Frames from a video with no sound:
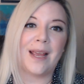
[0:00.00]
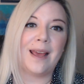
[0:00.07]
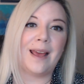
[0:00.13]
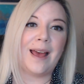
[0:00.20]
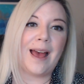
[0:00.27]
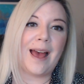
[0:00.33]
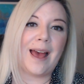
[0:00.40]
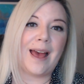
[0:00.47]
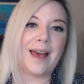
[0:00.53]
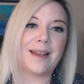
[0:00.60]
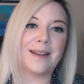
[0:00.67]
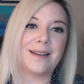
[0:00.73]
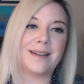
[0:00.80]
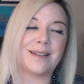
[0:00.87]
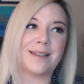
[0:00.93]
and
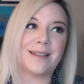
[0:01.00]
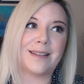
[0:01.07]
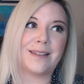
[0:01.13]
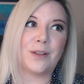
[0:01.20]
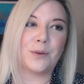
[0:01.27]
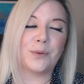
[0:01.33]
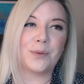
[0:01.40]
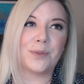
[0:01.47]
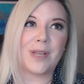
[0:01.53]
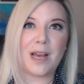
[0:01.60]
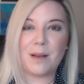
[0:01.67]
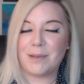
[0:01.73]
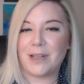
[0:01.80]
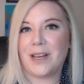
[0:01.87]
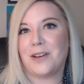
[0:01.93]
those
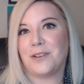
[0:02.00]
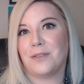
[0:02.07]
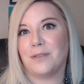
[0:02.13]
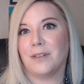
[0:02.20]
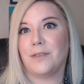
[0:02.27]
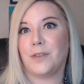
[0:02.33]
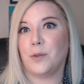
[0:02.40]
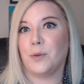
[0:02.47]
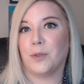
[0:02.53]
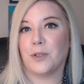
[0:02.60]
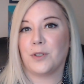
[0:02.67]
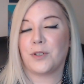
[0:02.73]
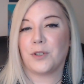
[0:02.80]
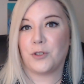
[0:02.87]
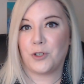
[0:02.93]
application reviewers'
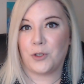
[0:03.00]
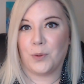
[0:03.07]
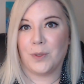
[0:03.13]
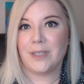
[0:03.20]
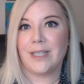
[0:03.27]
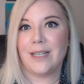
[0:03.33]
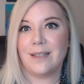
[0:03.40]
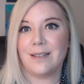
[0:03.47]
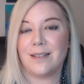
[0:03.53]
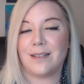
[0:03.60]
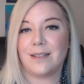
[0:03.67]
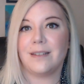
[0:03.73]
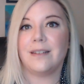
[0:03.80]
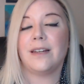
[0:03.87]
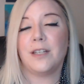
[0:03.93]
shortlists
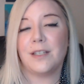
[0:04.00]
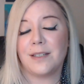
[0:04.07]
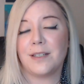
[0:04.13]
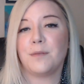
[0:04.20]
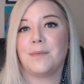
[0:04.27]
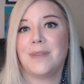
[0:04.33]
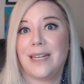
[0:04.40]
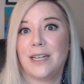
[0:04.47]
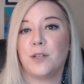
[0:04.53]
need to be